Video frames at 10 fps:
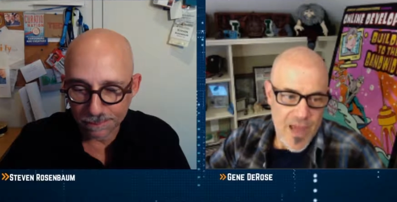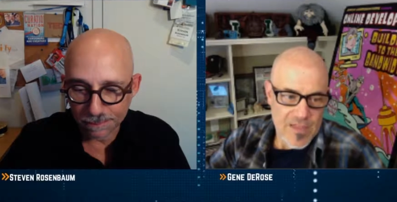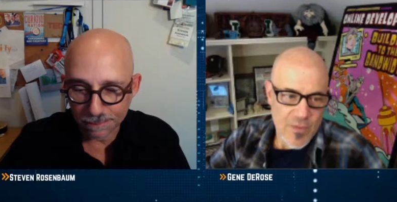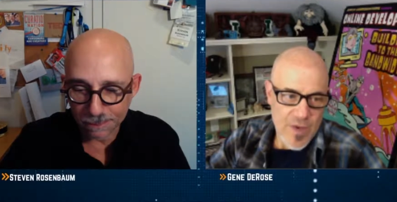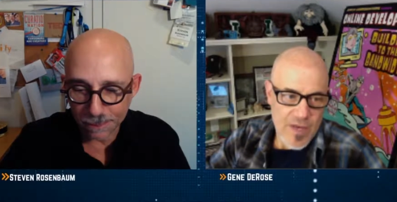
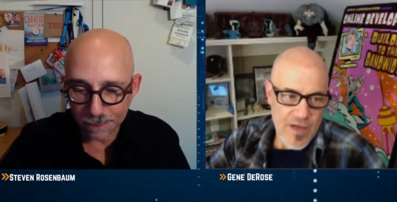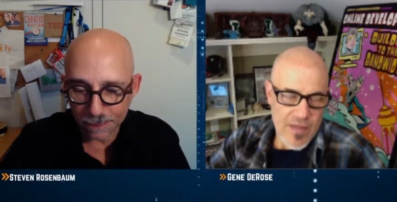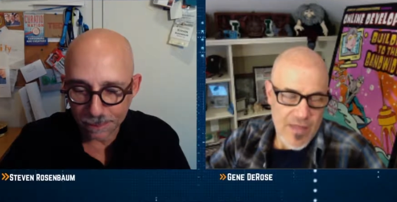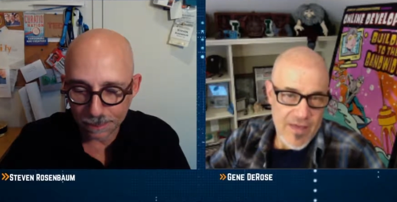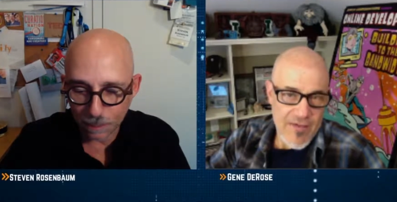Speaker 1: Now that they've
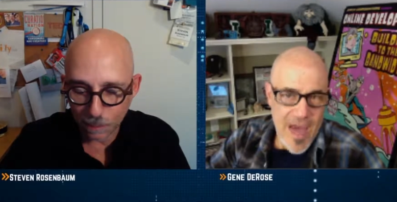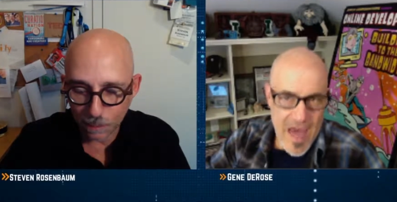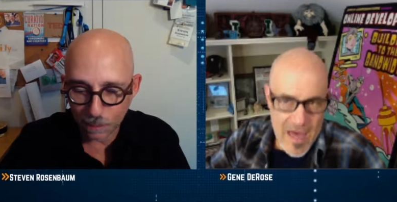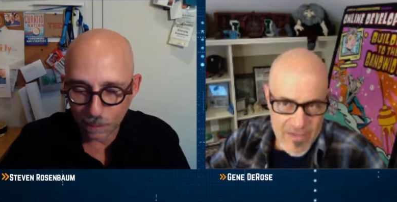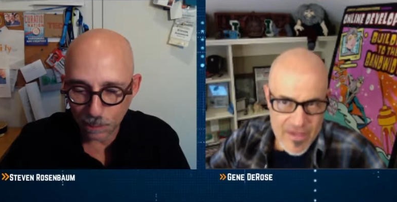had the
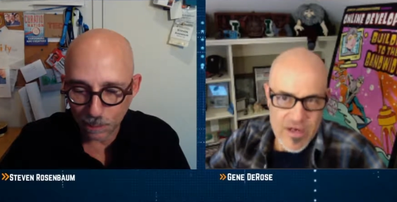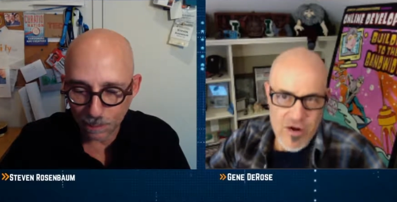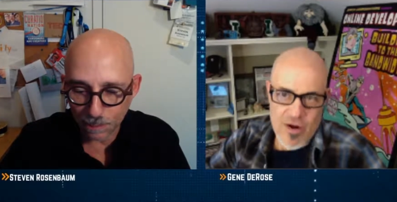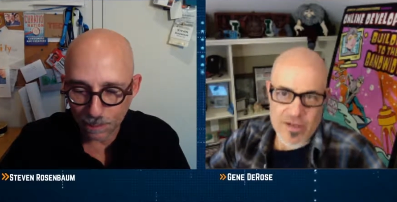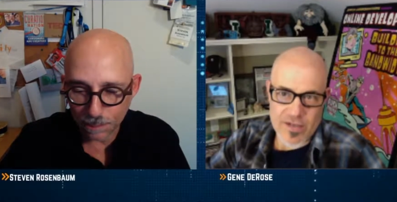hearings, I
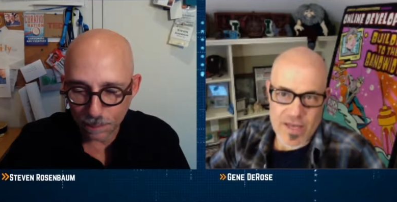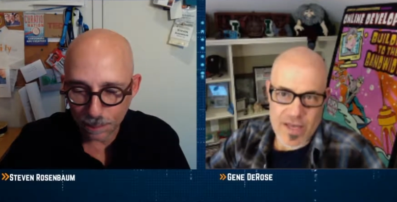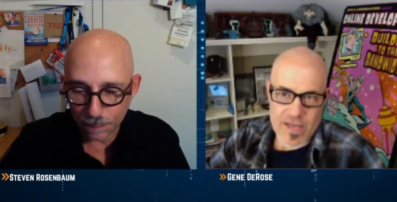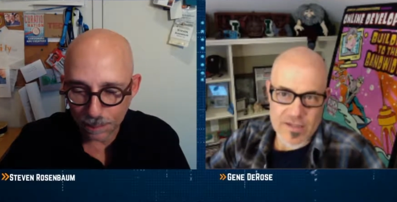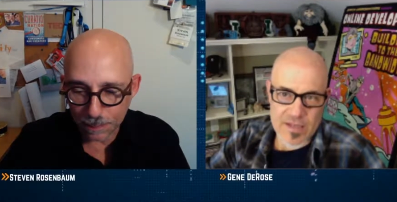guess
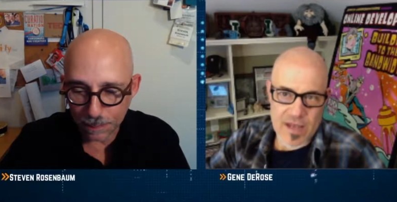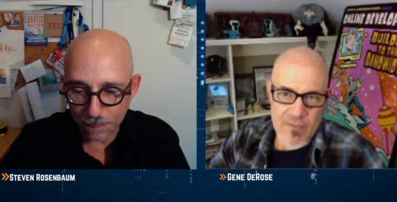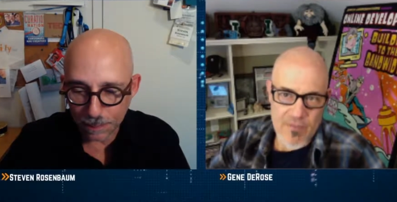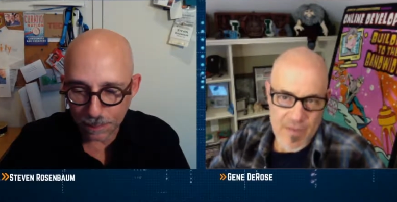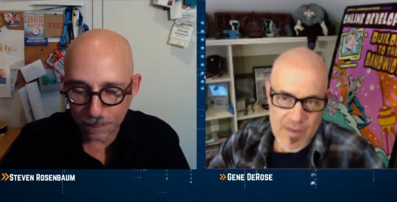um, maybe I'll
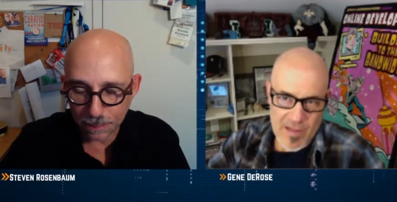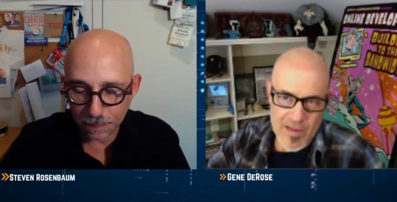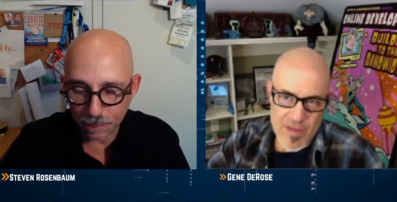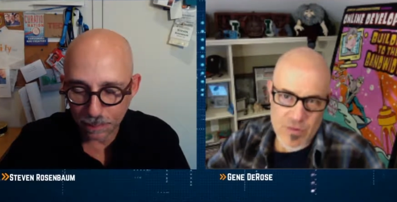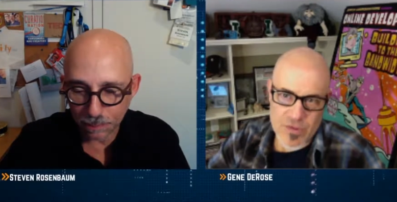let you
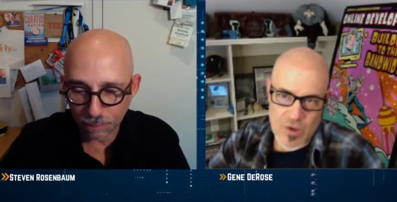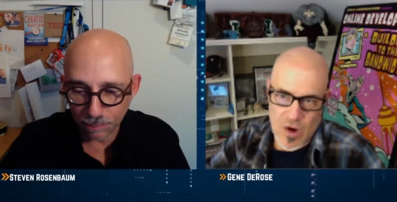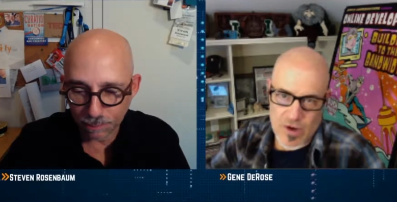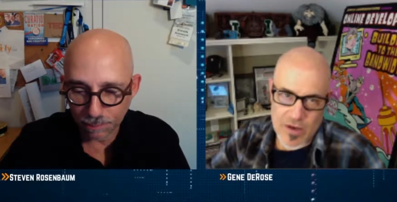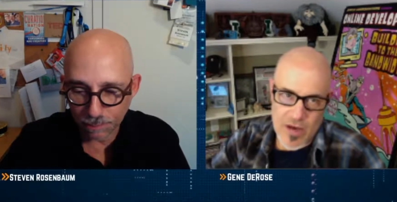start and,
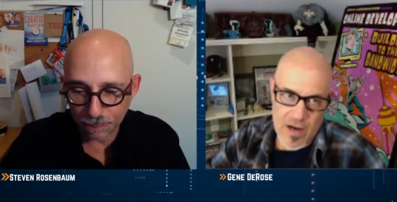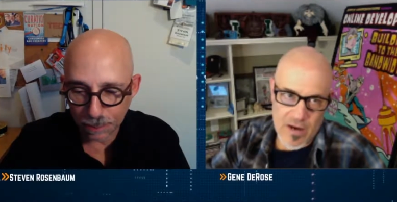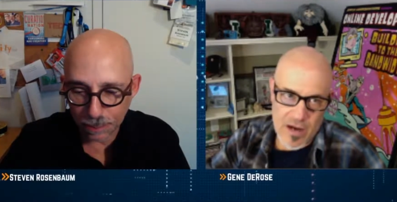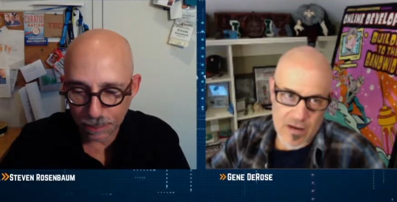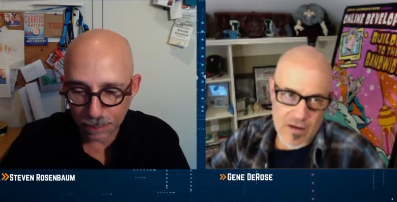and, and,
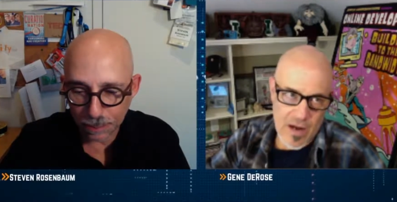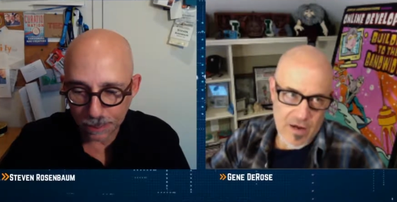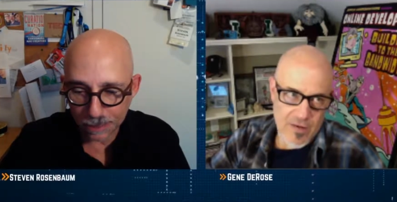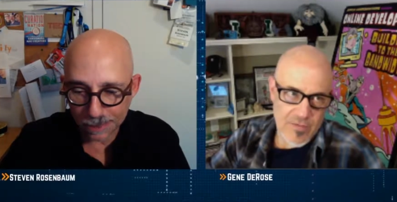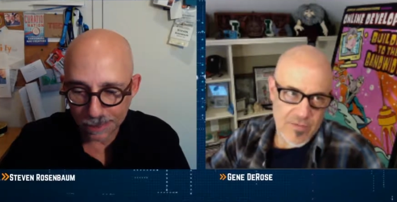and
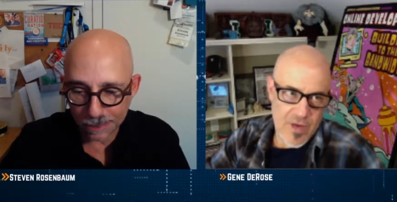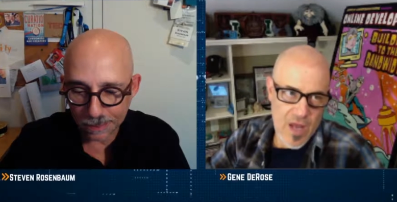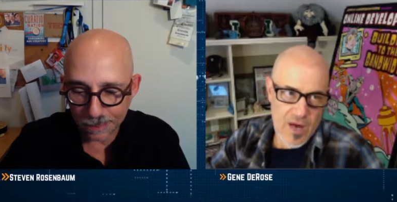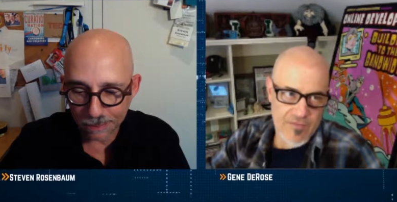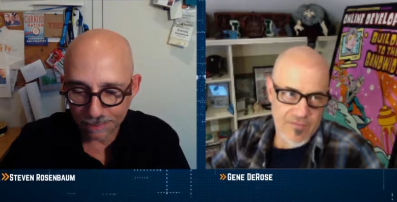kind of
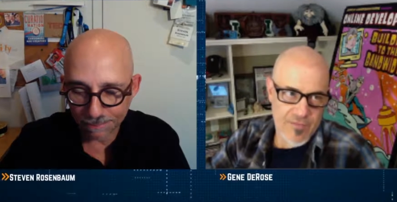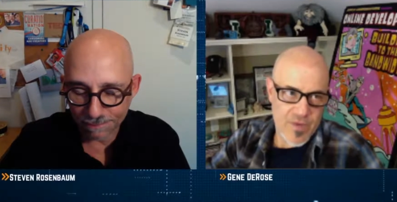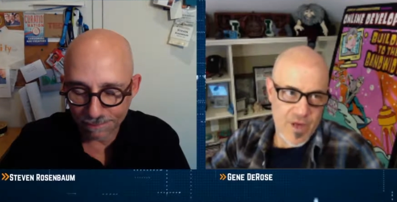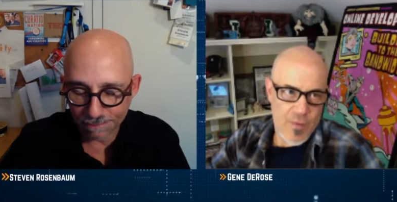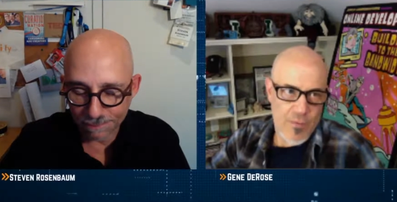you know put
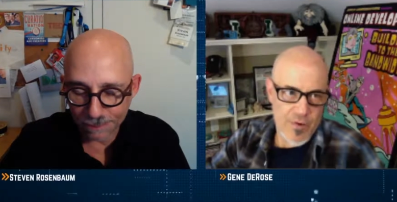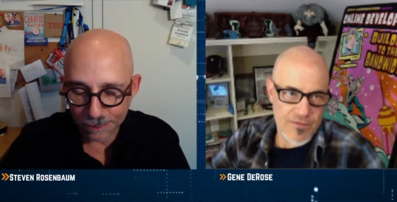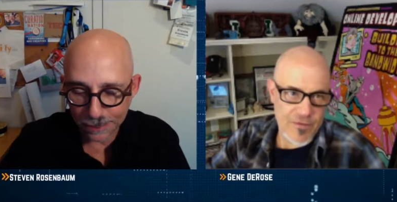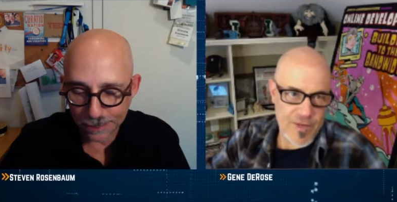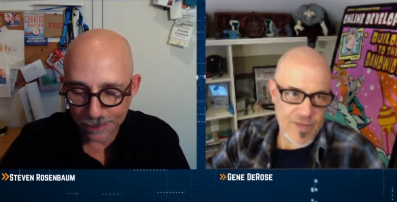a few things
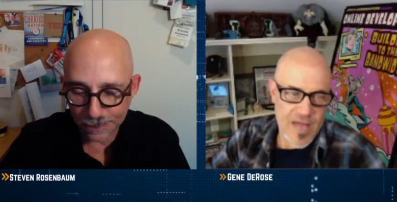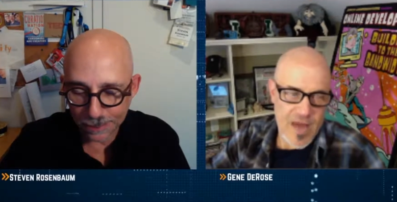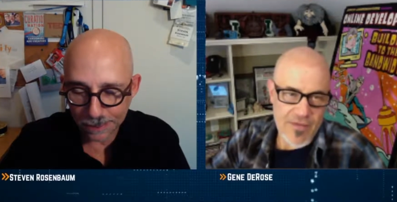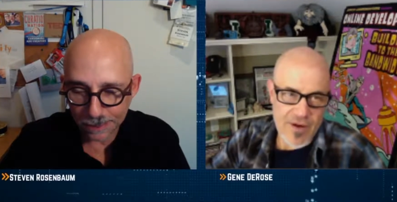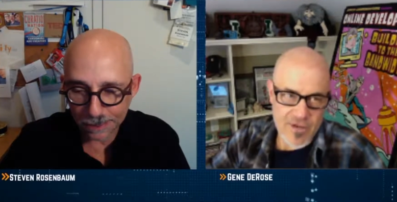out there,
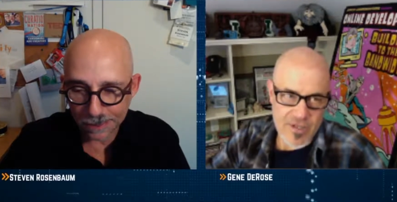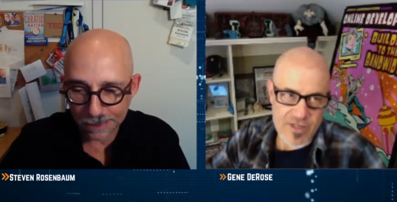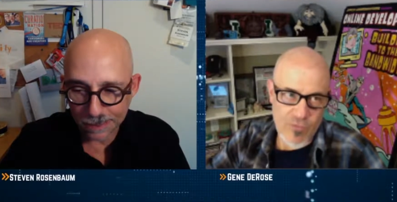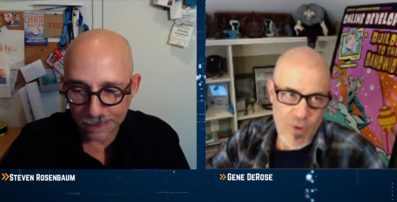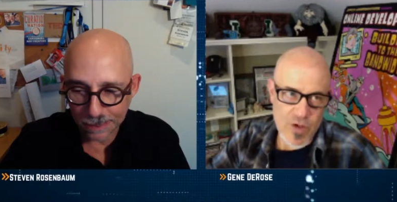Steve. What
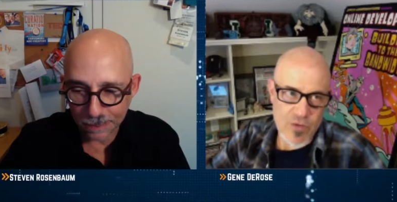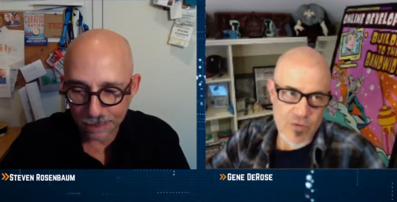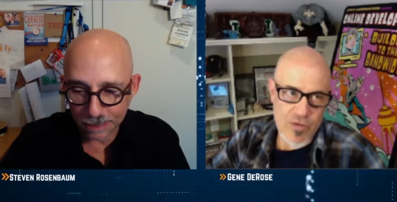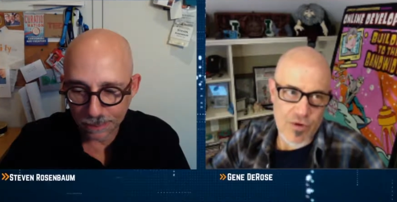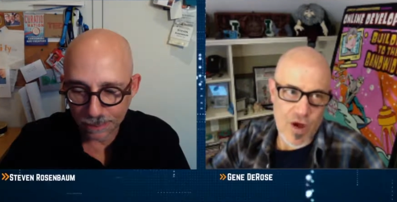you
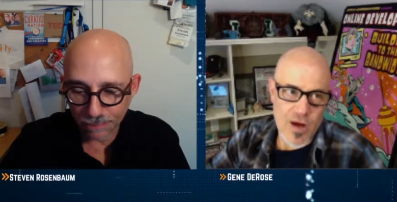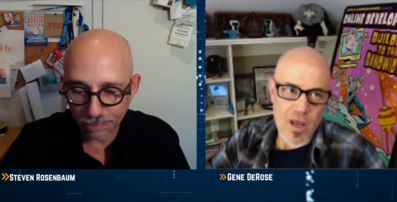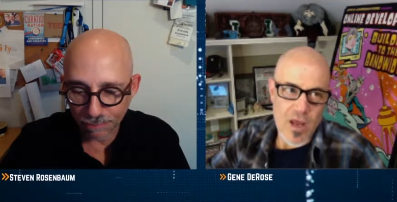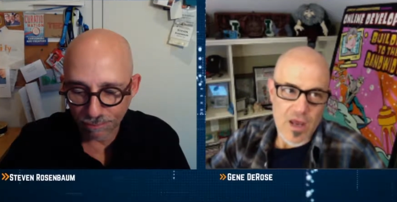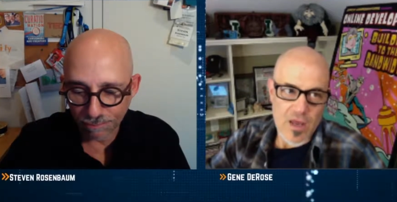thought,
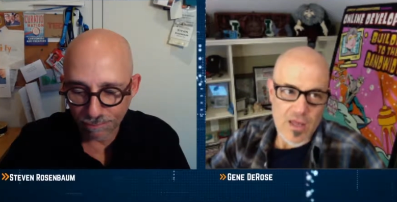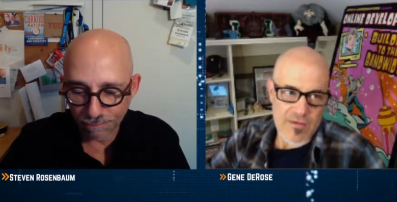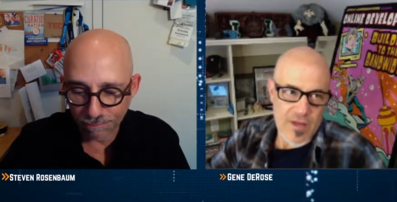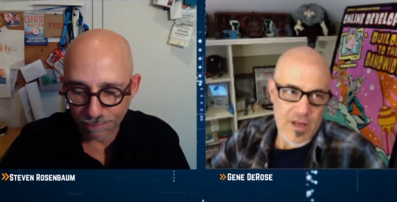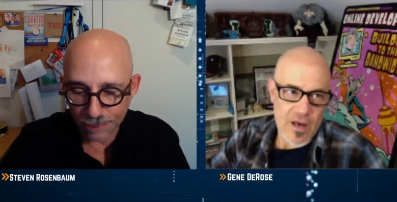given
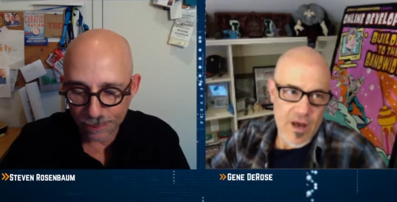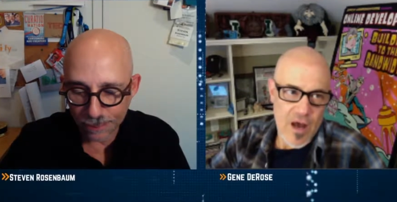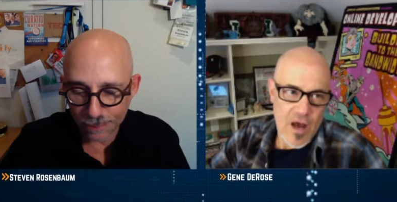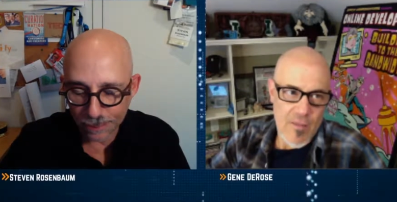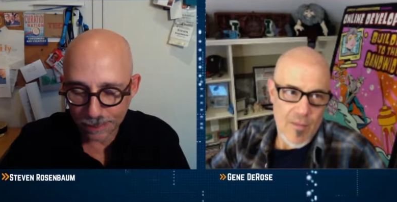
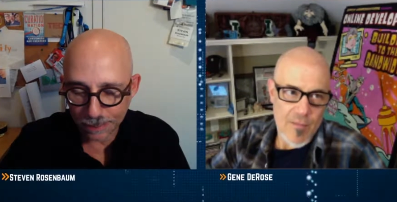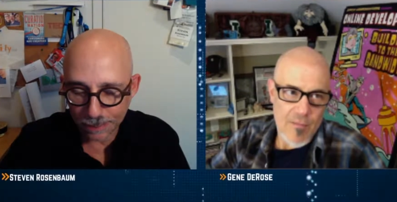um,